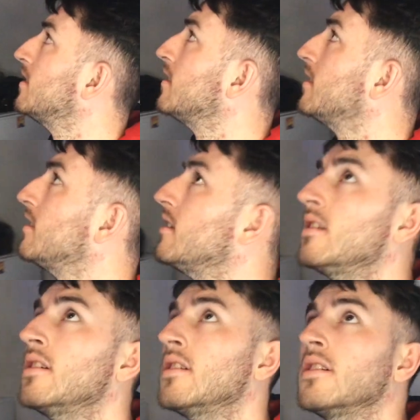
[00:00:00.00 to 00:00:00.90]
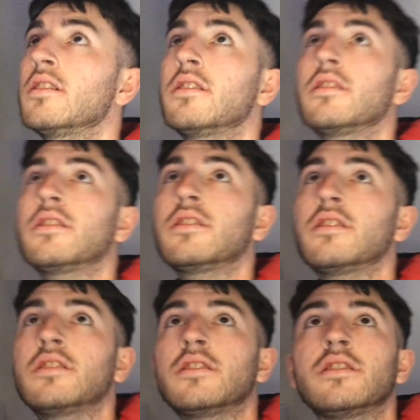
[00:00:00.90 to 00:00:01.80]
He protested he could hear a
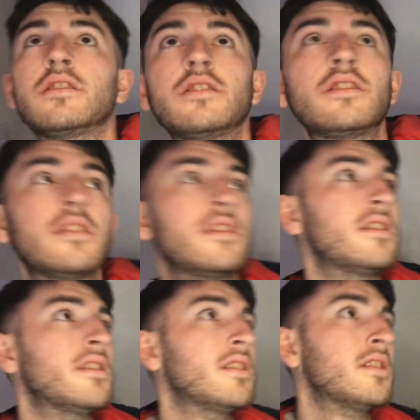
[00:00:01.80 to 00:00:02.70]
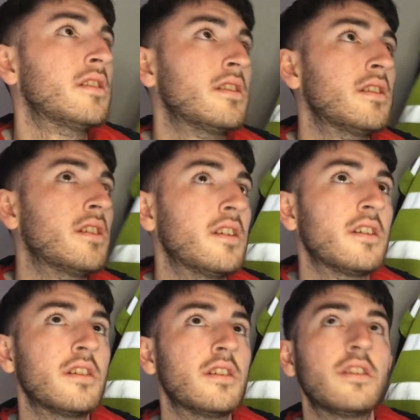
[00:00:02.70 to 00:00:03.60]
voice, despite there being
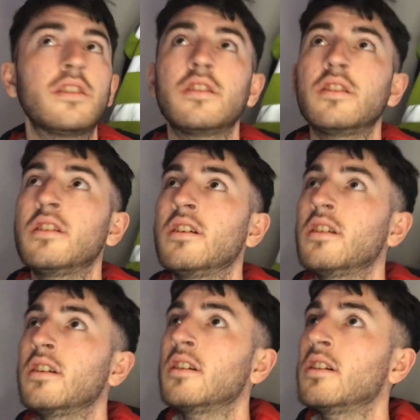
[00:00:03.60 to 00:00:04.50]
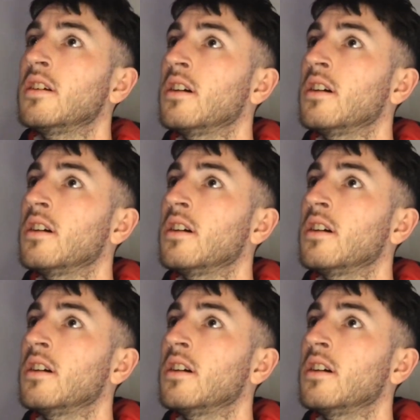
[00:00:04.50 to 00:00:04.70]
no one else in the flat.